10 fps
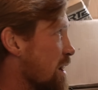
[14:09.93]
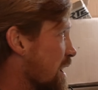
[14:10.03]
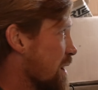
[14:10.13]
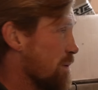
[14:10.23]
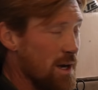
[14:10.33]
All
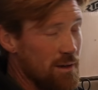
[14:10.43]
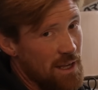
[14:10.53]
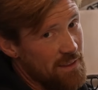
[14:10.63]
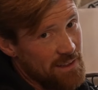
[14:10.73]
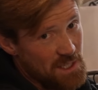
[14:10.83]
right, well,
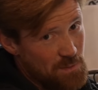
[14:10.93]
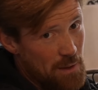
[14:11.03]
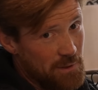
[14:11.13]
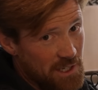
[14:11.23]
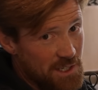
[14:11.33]
I think that's
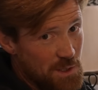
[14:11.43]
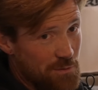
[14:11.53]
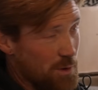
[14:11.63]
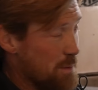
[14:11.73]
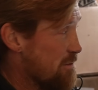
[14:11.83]
probably gonna do
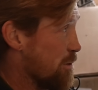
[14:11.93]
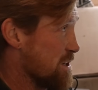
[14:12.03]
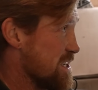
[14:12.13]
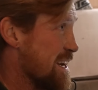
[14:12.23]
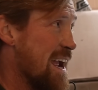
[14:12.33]
it for me
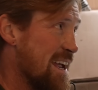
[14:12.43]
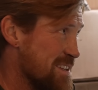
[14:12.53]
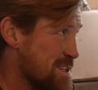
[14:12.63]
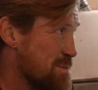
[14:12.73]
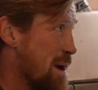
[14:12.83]
for today.
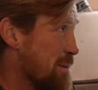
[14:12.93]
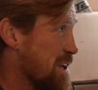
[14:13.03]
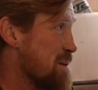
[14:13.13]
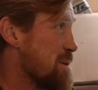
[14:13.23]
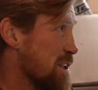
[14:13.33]
This is probably
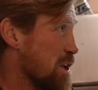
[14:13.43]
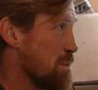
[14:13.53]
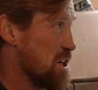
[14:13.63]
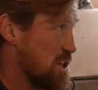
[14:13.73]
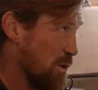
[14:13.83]
gonna be a little
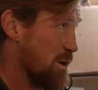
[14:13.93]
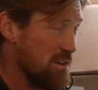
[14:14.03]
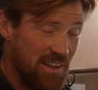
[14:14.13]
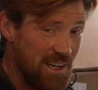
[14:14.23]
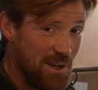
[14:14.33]
bit shorter
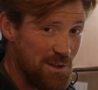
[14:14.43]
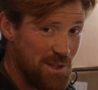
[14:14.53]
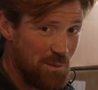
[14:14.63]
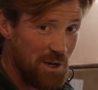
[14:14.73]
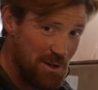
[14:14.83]
video
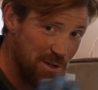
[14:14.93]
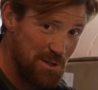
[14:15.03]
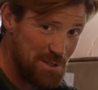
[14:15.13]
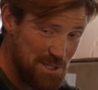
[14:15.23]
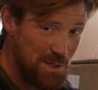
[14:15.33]
than what you're
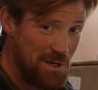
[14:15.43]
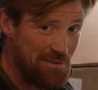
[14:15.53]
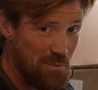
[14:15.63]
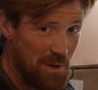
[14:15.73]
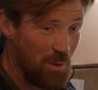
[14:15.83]
used to if
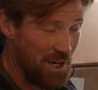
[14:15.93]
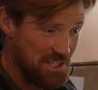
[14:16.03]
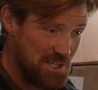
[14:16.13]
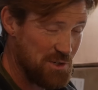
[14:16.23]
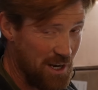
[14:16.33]
you've been
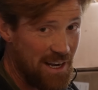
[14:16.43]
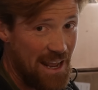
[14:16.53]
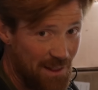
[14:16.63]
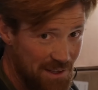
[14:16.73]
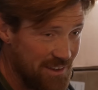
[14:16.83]
watching Trent and
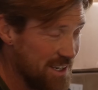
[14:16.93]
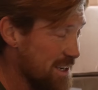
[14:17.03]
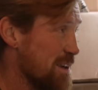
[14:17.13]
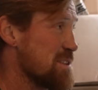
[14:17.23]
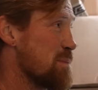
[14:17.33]
Alley
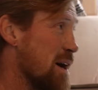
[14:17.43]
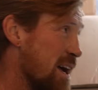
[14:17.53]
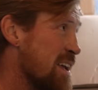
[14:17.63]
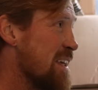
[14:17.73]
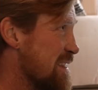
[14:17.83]
videos,
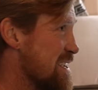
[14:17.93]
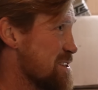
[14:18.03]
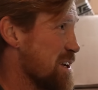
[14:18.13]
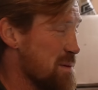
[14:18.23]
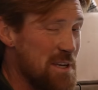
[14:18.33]
but these
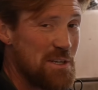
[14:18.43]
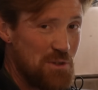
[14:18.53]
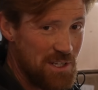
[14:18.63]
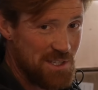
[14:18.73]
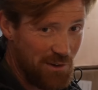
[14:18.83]
are gonna be
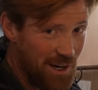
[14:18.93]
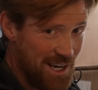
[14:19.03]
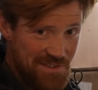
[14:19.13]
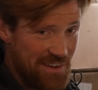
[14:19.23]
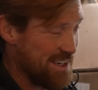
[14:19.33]
Trent's
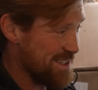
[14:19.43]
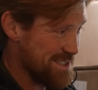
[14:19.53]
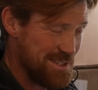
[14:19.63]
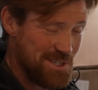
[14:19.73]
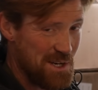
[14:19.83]
garage videos.
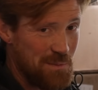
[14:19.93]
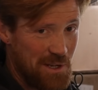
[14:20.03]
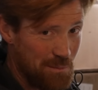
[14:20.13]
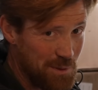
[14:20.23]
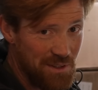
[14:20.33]
They're just gonna be
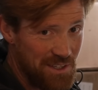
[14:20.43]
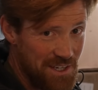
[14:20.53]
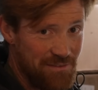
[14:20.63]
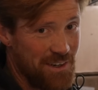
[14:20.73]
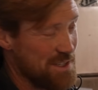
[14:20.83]
completely
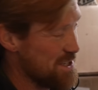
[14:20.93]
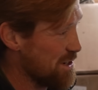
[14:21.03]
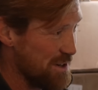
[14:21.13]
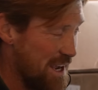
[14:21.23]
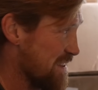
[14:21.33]
different,
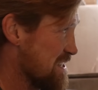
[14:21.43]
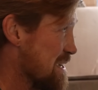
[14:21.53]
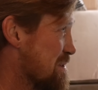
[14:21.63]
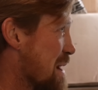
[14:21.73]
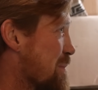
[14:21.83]
so not the
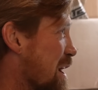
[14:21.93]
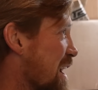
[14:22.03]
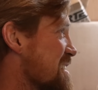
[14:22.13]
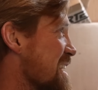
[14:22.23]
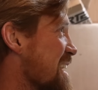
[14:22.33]
same type of
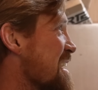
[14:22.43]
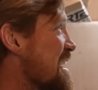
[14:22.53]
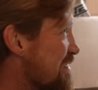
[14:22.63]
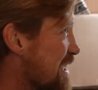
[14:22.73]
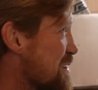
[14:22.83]
content
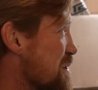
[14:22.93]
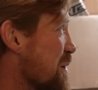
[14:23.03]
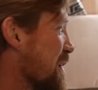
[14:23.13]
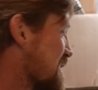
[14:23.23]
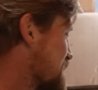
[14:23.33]
if that's what you
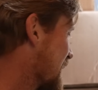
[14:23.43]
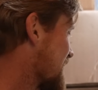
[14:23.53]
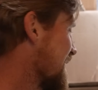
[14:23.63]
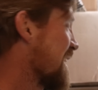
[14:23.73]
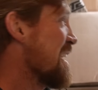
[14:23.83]
were
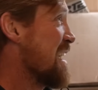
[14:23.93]
expecting.